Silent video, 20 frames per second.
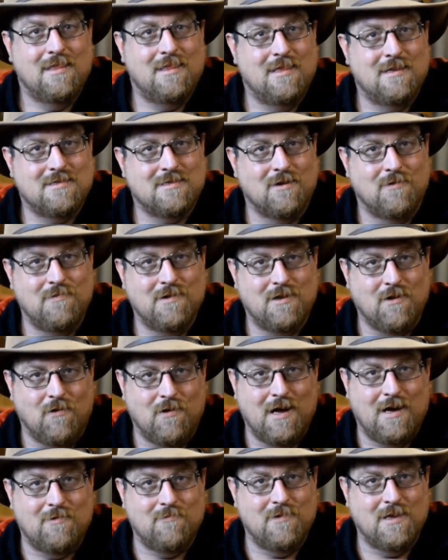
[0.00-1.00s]
So we go
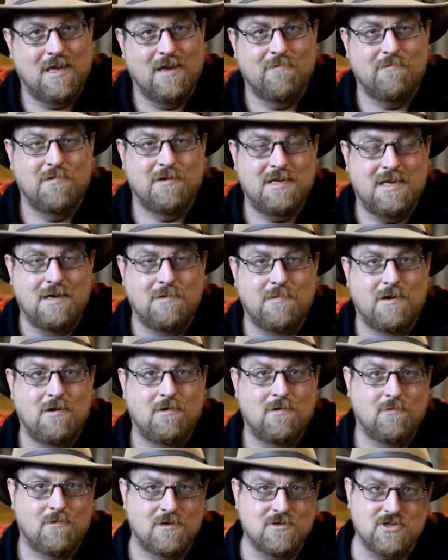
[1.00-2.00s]
out and we give them a demo,
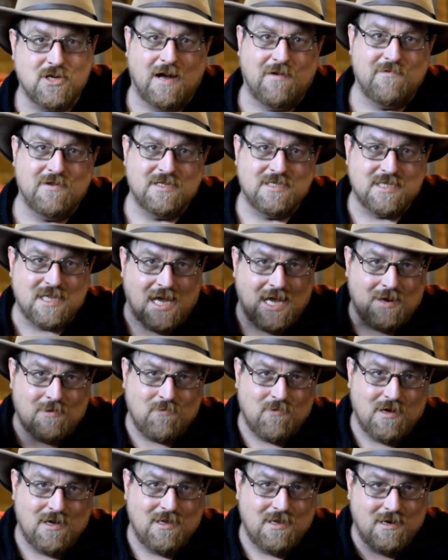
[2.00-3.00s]
and we're driving
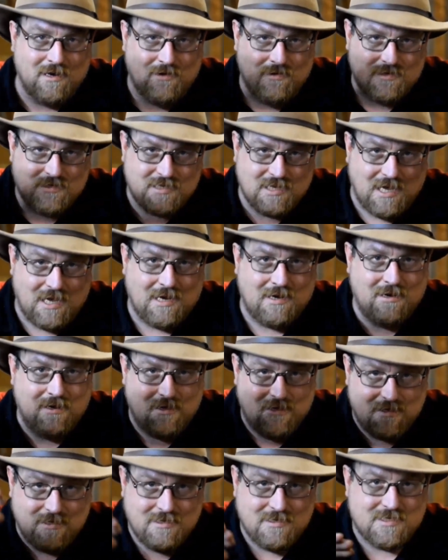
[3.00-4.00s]
sideways, side
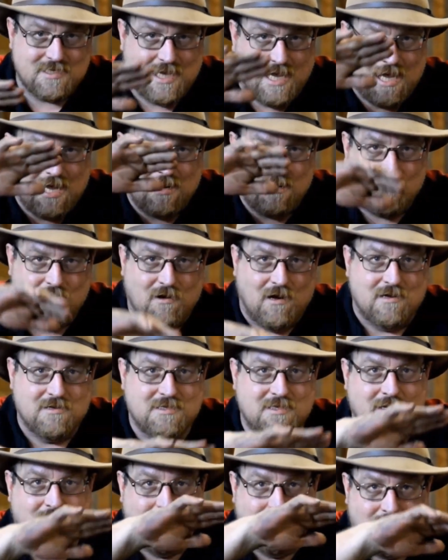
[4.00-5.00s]
to side across
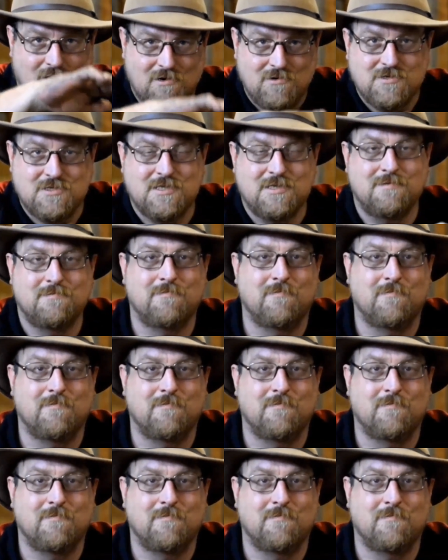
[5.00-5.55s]
their erosion.